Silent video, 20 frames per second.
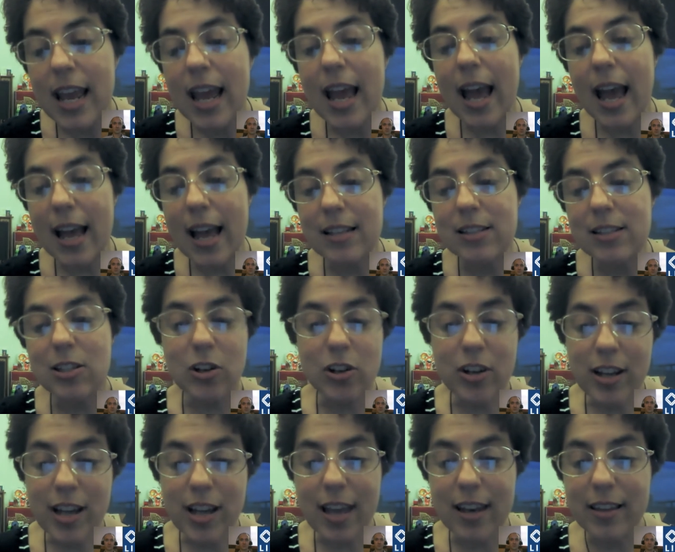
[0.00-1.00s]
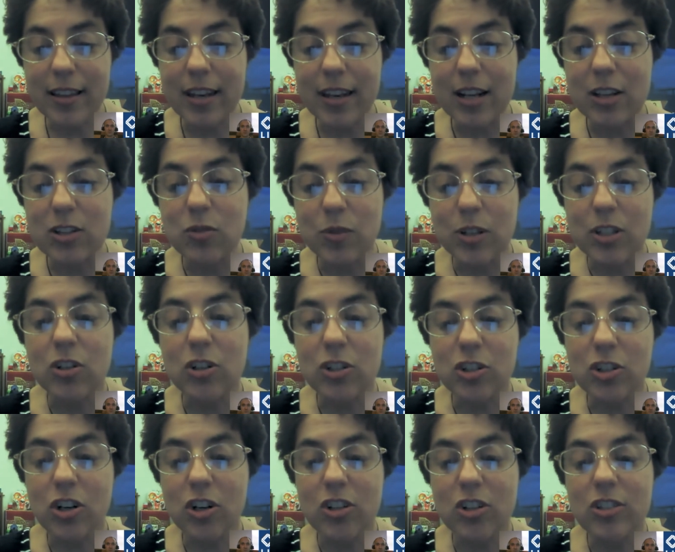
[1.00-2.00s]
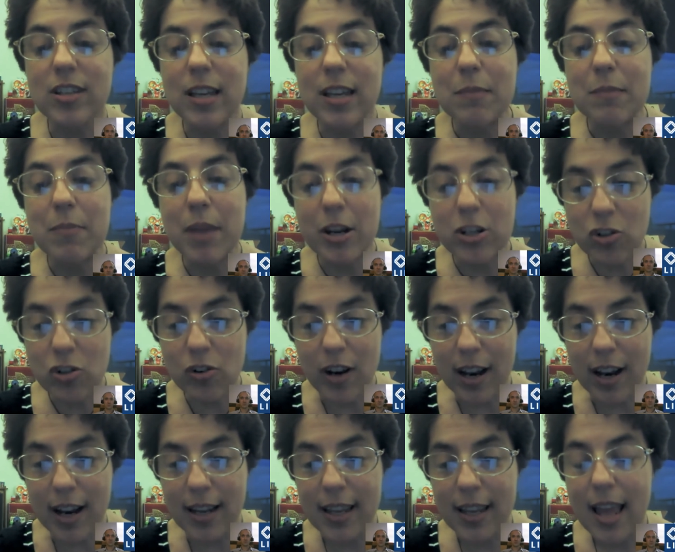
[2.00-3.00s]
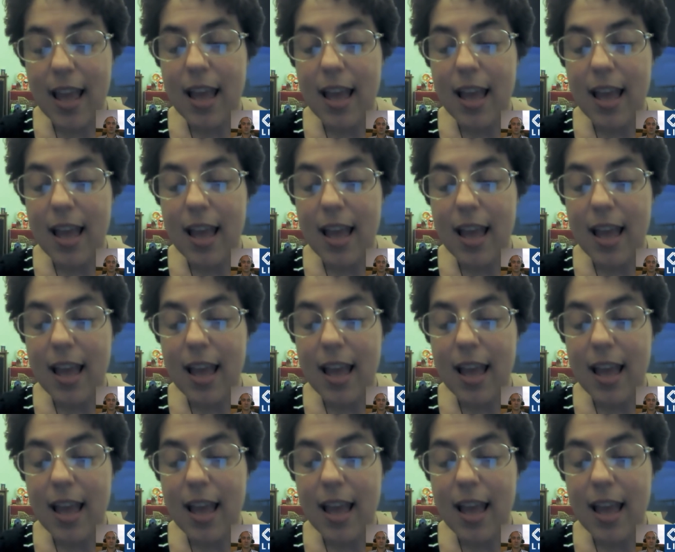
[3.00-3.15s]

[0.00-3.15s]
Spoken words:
as learning analytics researchers in measuring